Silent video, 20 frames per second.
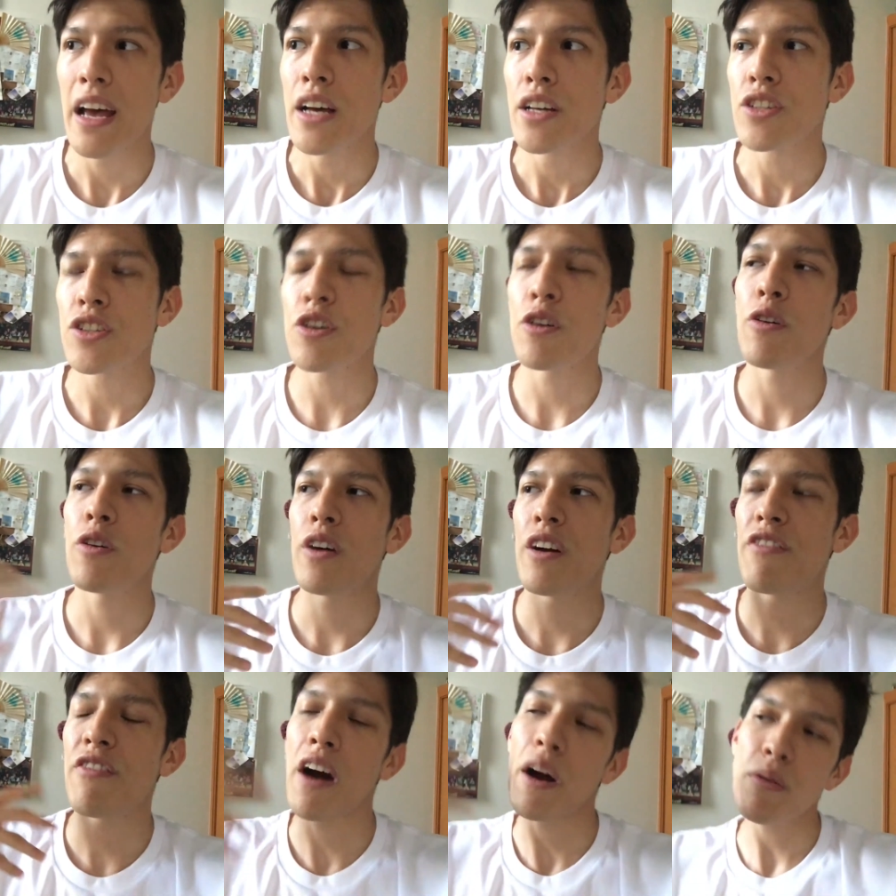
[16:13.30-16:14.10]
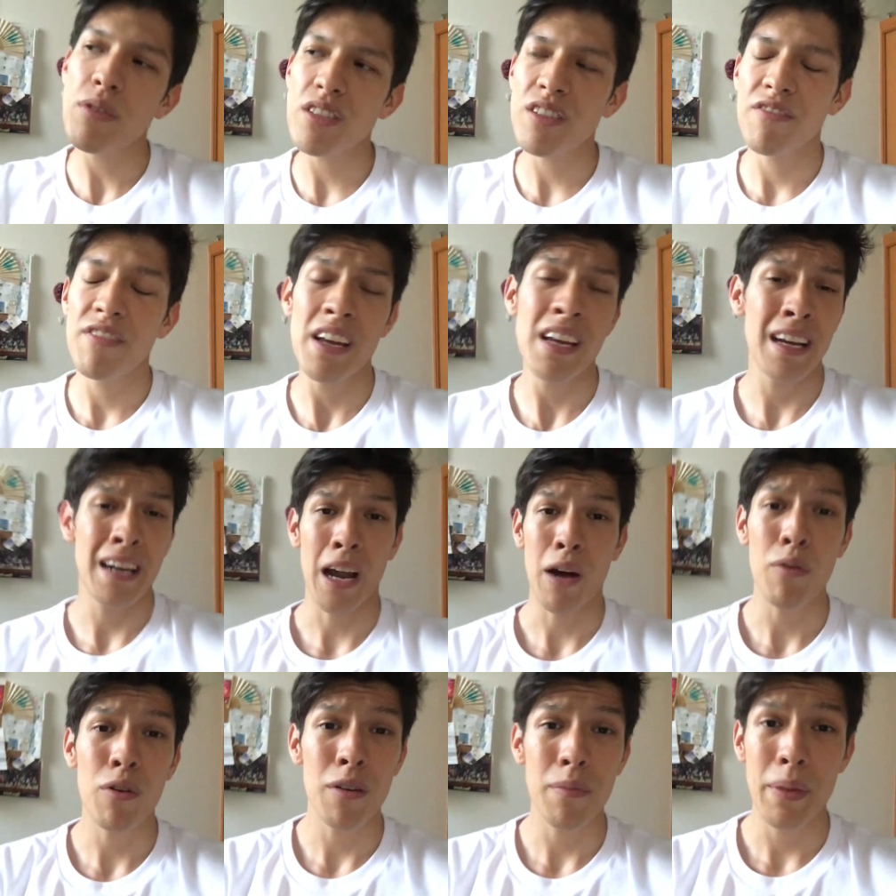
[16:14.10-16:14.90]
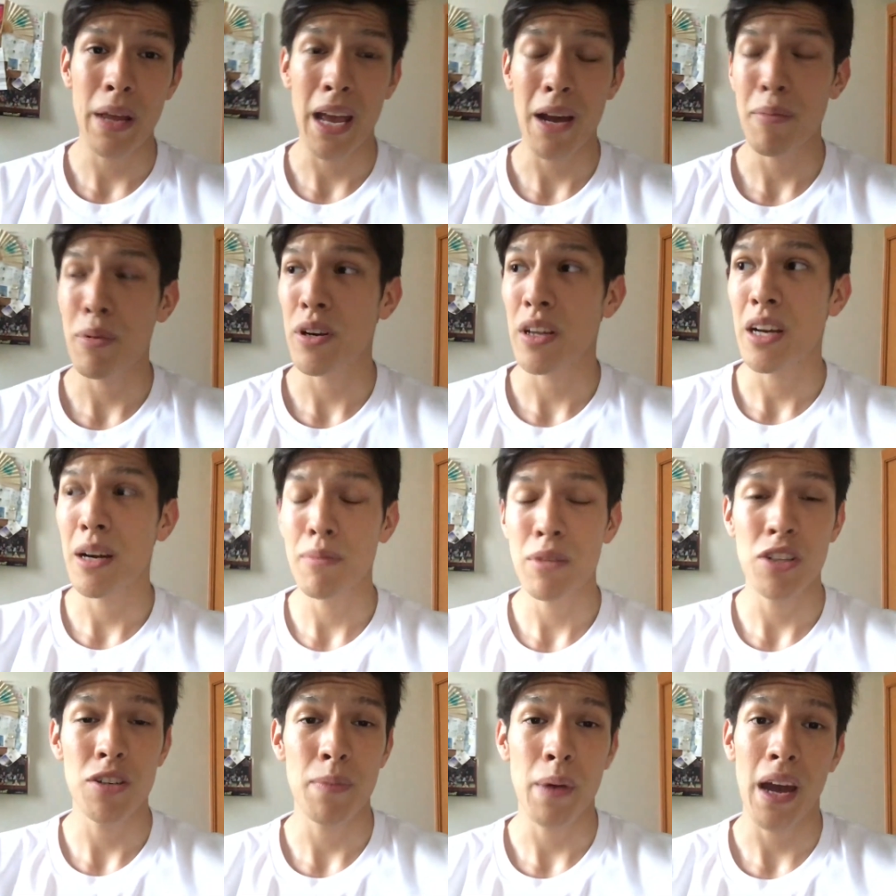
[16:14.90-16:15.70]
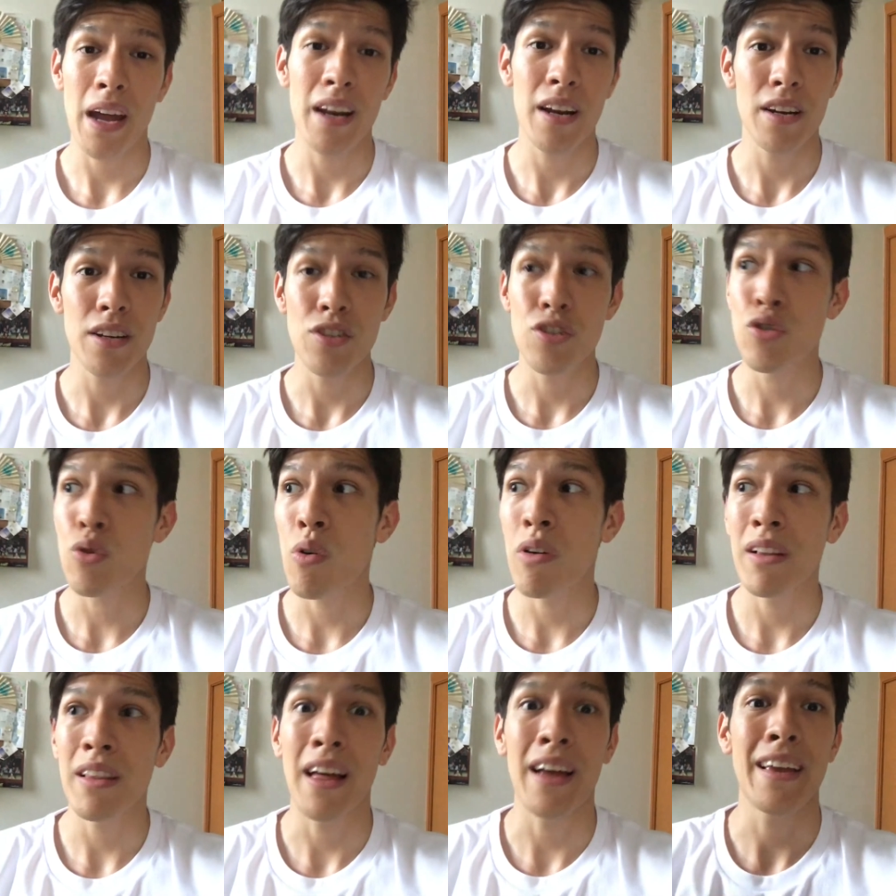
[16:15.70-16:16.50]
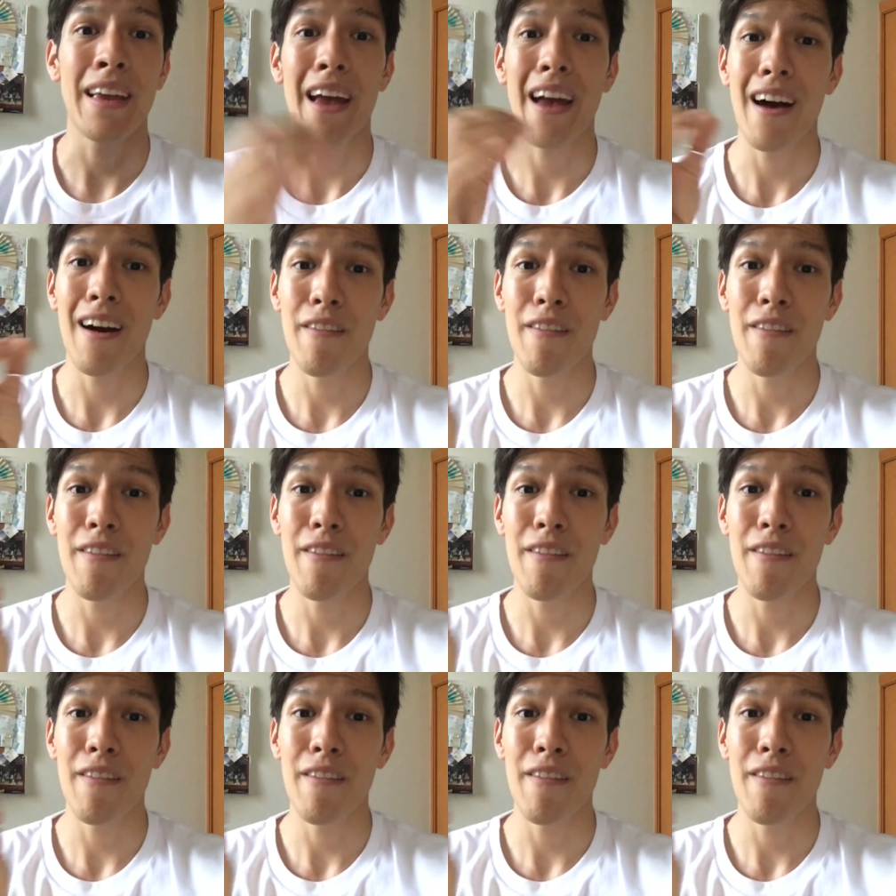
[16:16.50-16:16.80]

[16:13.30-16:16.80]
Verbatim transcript: So if I was a vegan, I wouldn't be able to come to Japan and enjoy like